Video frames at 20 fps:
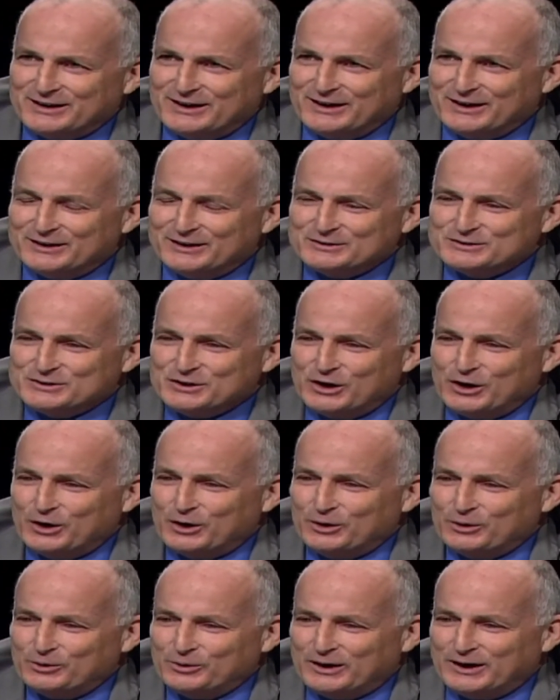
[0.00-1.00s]
And
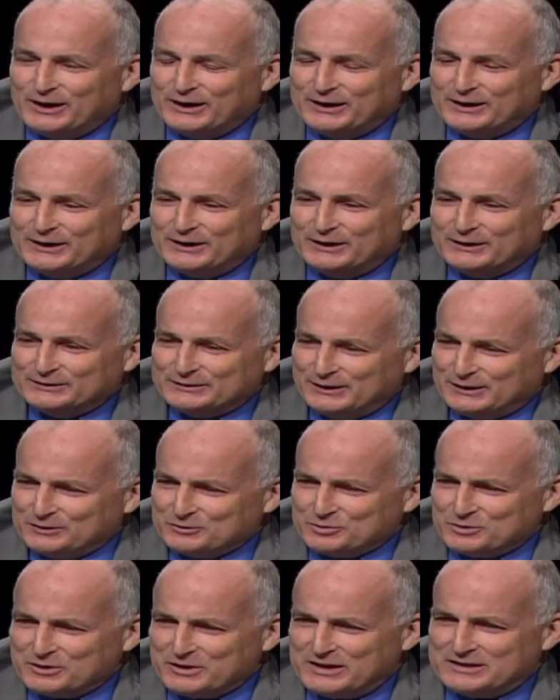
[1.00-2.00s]
So tell
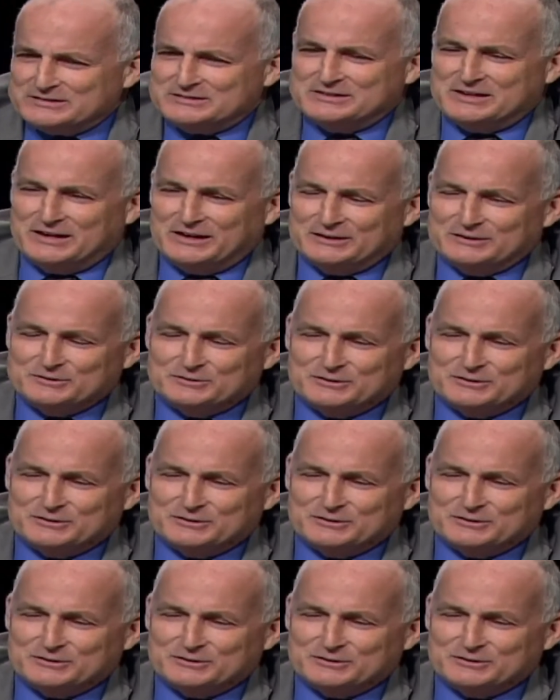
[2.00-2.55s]
us where that stands,